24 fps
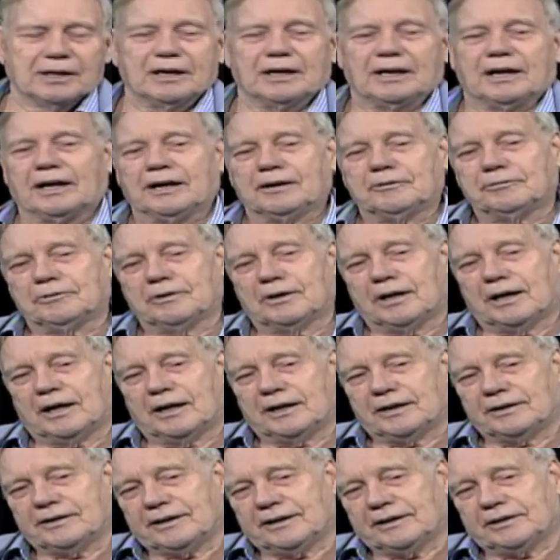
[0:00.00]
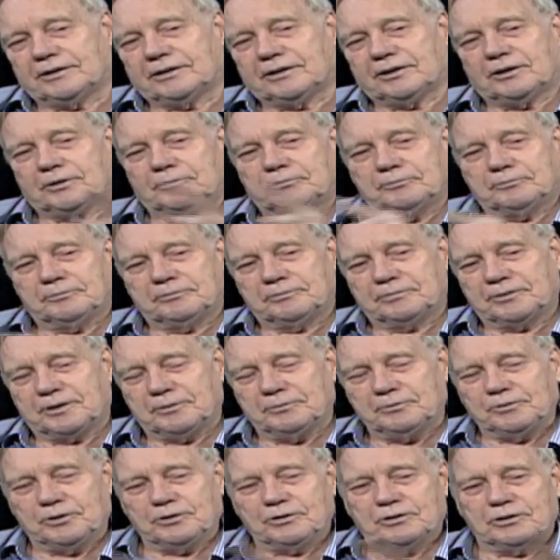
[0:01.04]
I I then com-
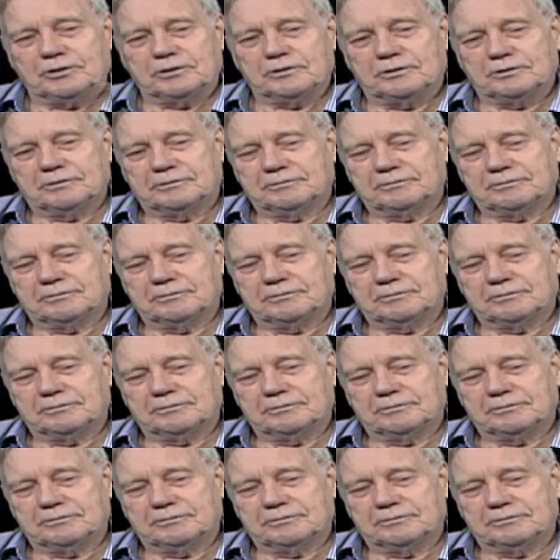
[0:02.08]
commuted